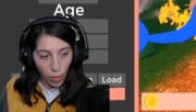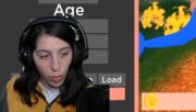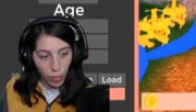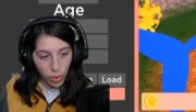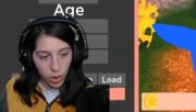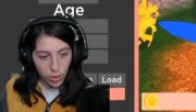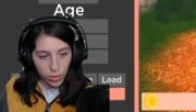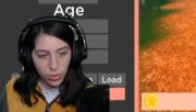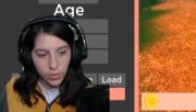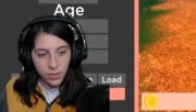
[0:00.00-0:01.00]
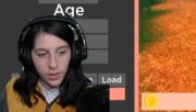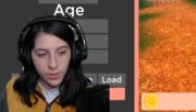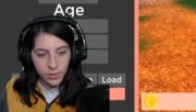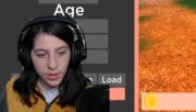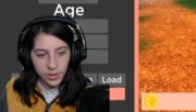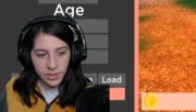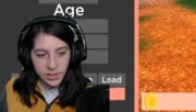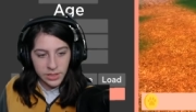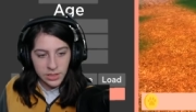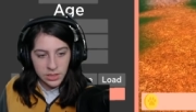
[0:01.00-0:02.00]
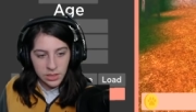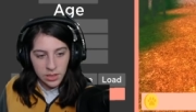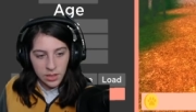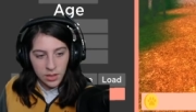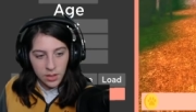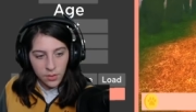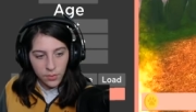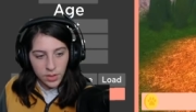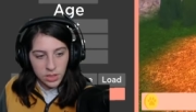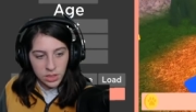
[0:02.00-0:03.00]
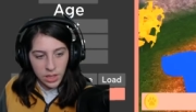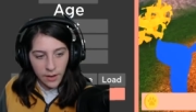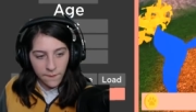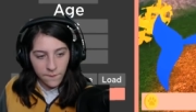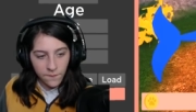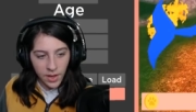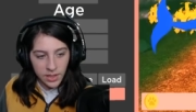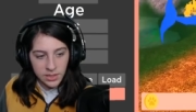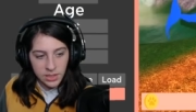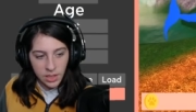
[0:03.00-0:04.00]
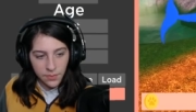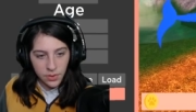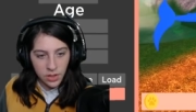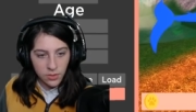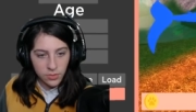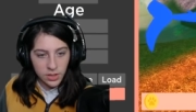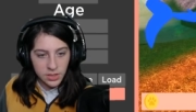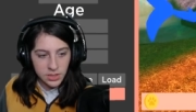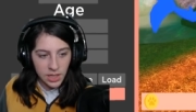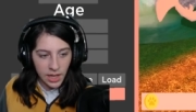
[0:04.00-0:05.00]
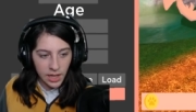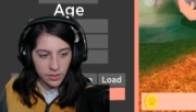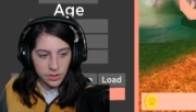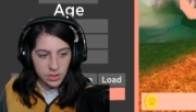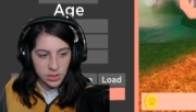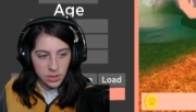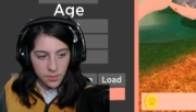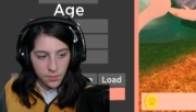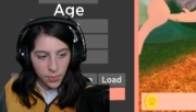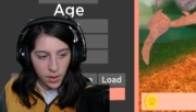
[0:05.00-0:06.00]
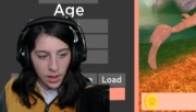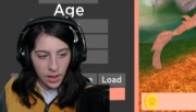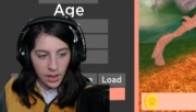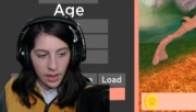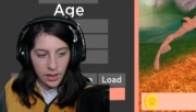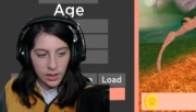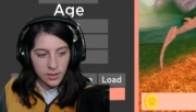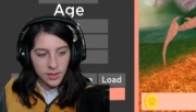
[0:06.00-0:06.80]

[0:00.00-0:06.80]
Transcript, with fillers: Woo, oh goodness. We just got fancy up in here with these tails. Bang.